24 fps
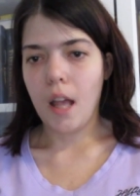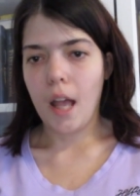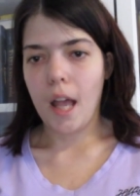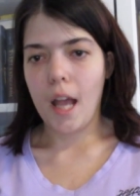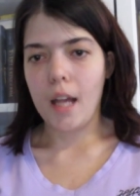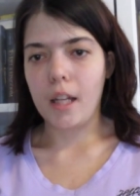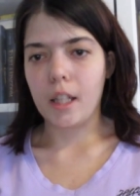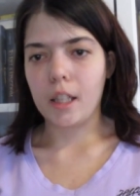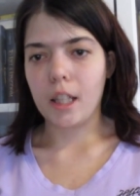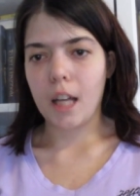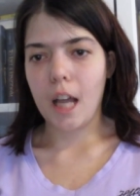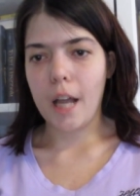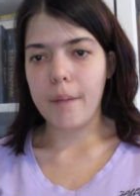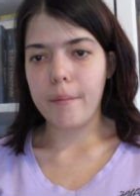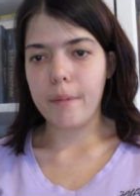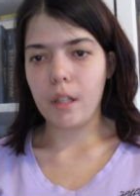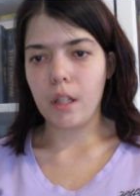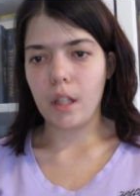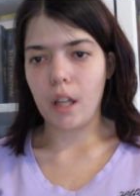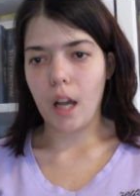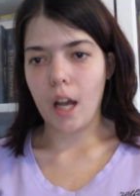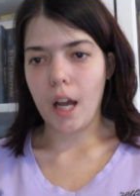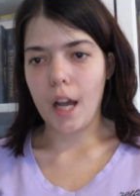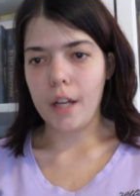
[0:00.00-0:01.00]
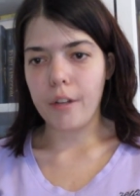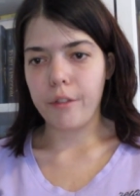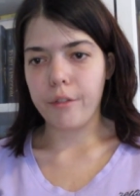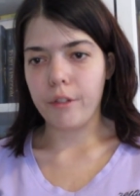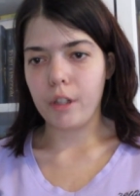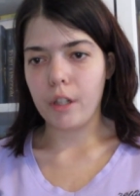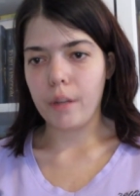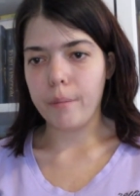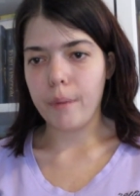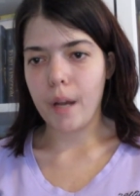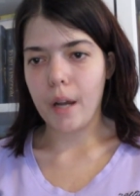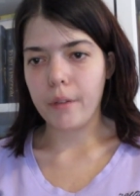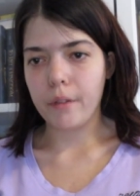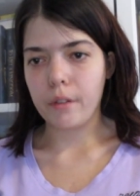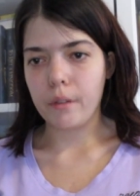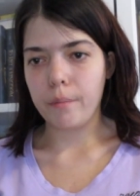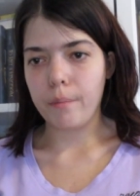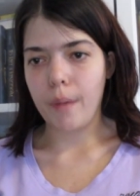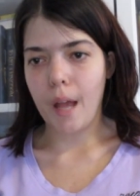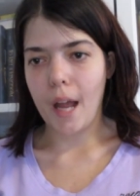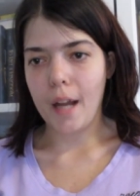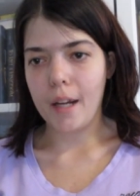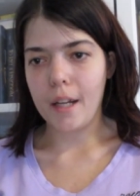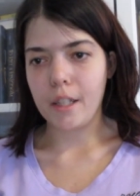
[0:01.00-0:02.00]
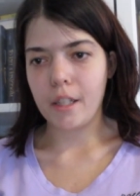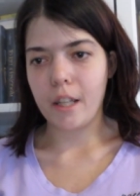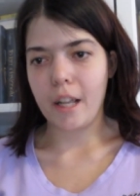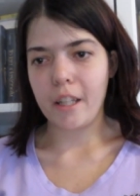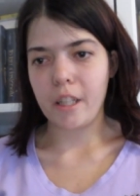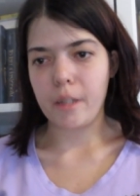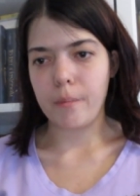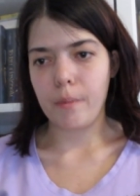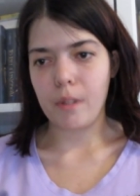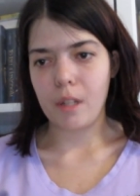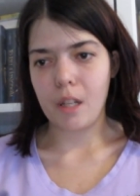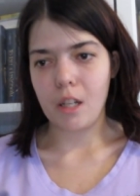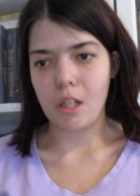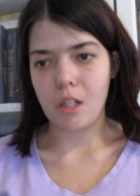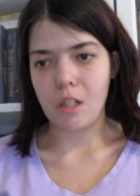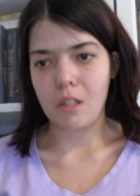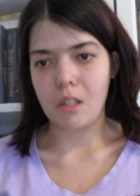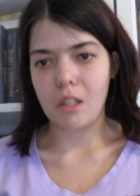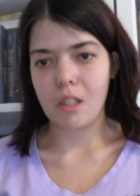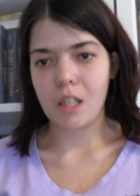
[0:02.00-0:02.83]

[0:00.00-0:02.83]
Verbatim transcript: head climbing guide for the Mountain Madness expedition,